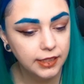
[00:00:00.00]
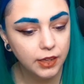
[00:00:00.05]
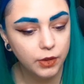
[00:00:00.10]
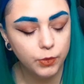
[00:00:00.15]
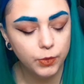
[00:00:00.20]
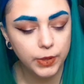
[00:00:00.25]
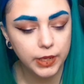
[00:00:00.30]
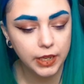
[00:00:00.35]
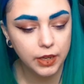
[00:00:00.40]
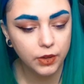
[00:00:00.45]

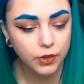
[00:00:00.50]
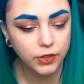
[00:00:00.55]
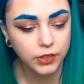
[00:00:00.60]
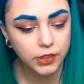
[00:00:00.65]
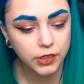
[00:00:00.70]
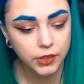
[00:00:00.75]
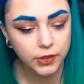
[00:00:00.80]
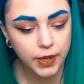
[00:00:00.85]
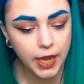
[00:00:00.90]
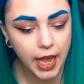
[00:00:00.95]
We
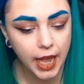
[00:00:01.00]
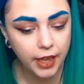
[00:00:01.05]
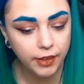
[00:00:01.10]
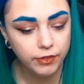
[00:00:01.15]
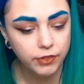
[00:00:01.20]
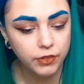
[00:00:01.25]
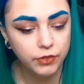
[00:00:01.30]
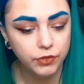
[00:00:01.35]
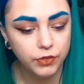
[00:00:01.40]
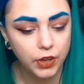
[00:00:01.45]
also have
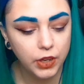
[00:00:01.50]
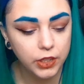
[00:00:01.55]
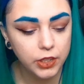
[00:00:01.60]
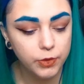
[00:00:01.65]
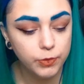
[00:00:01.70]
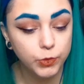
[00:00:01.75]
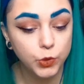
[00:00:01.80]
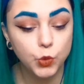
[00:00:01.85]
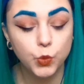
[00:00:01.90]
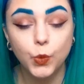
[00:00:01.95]

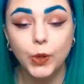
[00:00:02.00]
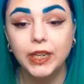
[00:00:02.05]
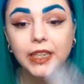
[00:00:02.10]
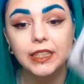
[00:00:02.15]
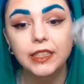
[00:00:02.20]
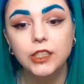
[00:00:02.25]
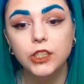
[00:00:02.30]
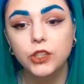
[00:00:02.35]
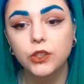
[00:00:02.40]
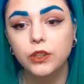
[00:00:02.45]
volume
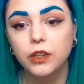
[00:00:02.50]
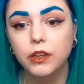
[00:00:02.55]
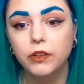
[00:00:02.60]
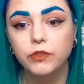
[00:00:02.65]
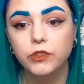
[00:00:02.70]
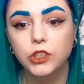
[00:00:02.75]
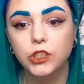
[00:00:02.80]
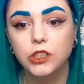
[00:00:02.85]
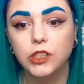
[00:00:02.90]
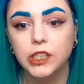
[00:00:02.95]
22
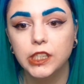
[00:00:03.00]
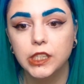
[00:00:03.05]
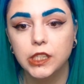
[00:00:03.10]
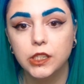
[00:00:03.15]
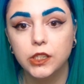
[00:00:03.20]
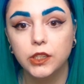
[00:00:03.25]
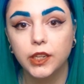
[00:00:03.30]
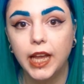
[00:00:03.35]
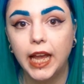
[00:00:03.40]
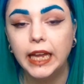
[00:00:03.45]
of
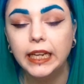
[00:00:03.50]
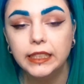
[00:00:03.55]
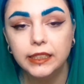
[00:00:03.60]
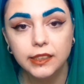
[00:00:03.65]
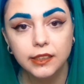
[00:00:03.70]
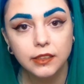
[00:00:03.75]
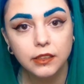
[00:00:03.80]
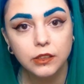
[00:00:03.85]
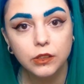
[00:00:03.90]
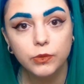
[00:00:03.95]
Jujutsu
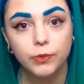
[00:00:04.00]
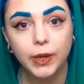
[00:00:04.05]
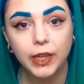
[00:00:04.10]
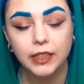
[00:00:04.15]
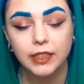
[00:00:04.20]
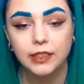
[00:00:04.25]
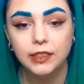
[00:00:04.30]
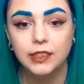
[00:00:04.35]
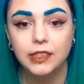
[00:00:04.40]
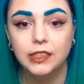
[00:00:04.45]
Kaisen's come
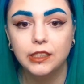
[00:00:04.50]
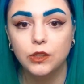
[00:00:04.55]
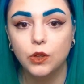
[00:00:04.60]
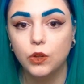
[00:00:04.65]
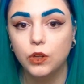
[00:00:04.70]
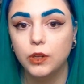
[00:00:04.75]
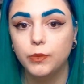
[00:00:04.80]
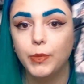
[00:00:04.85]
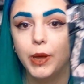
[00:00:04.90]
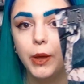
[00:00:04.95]
out. This is
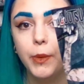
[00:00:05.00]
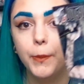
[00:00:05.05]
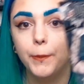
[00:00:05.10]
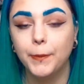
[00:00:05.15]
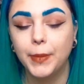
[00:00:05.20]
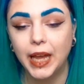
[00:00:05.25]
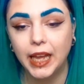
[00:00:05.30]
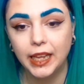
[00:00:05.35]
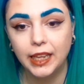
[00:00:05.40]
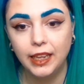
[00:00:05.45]
all about
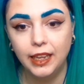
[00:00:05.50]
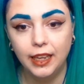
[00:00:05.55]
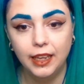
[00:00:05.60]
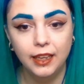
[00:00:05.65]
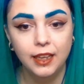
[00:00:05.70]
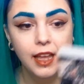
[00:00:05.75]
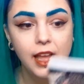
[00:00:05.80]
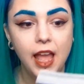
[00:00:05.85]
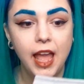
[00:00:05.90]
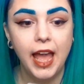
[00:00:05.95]
Maki.